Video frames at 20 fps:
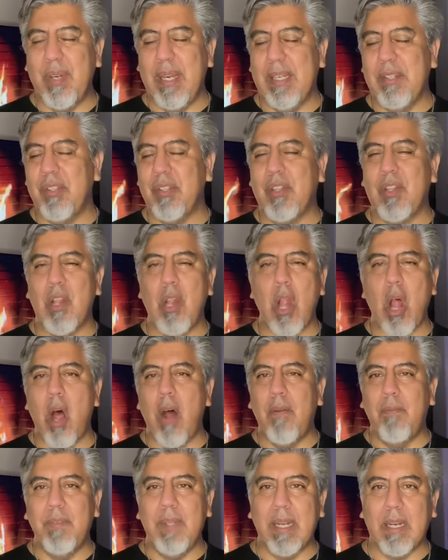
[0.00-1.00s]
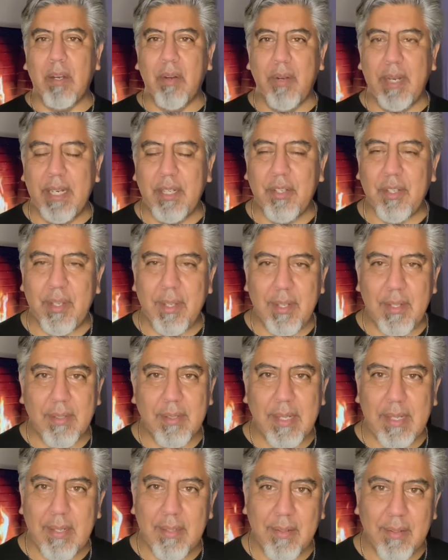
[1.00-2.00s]
I just love decorations
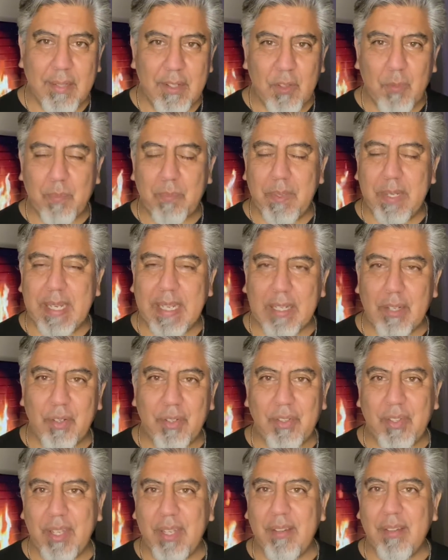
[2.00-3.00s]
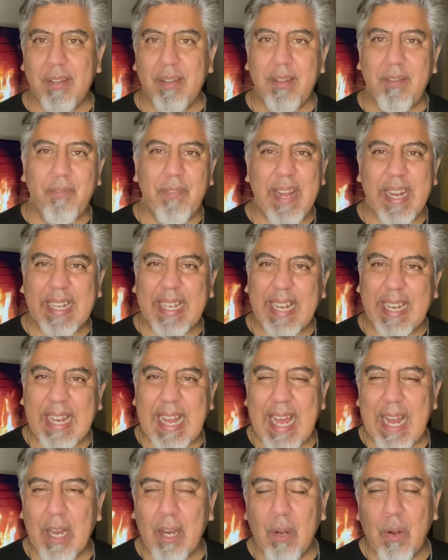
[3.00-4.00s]
and this particular season. In fact, it
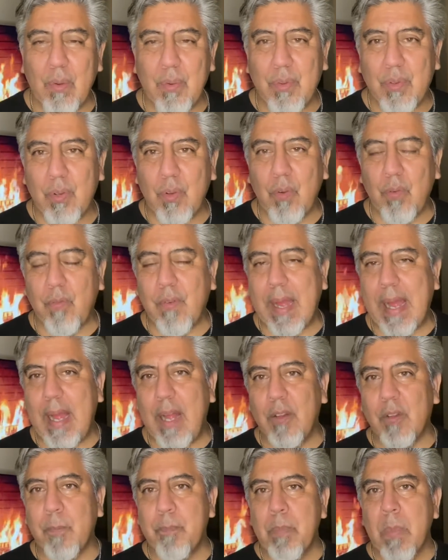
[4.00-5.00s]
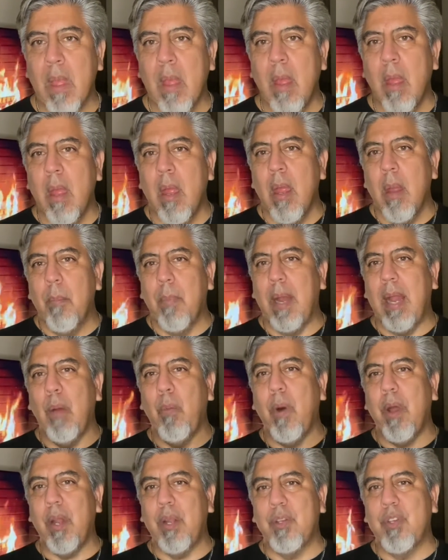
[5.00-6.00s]
kind of goes too fast. But I
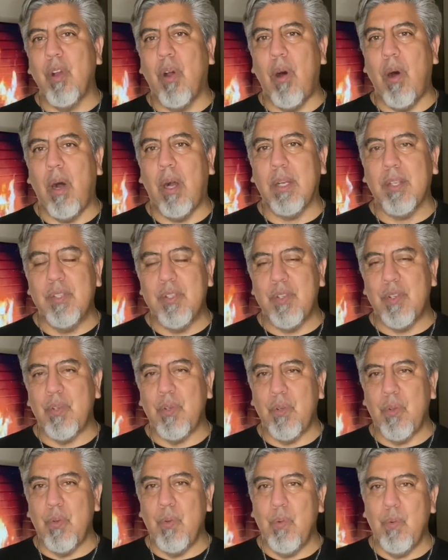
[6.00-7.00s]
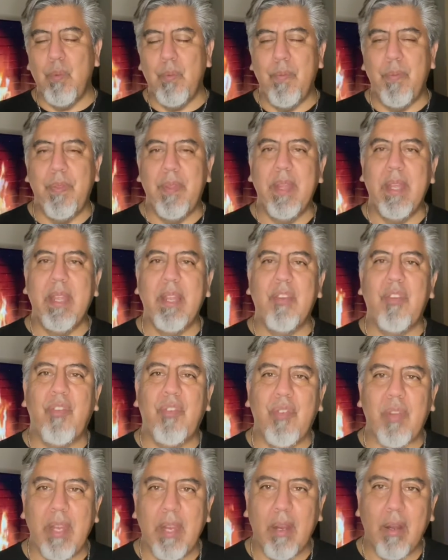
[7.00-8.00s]
want to talk to the
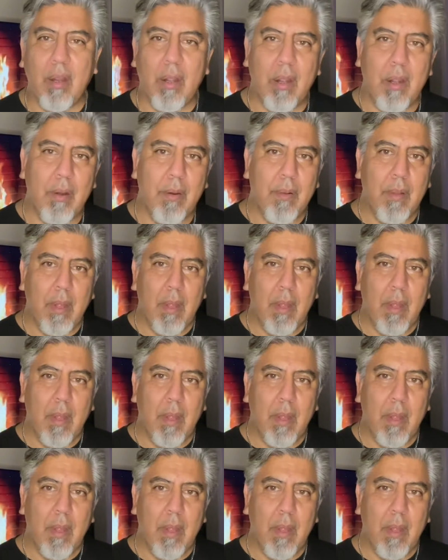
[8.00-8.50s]
seeker.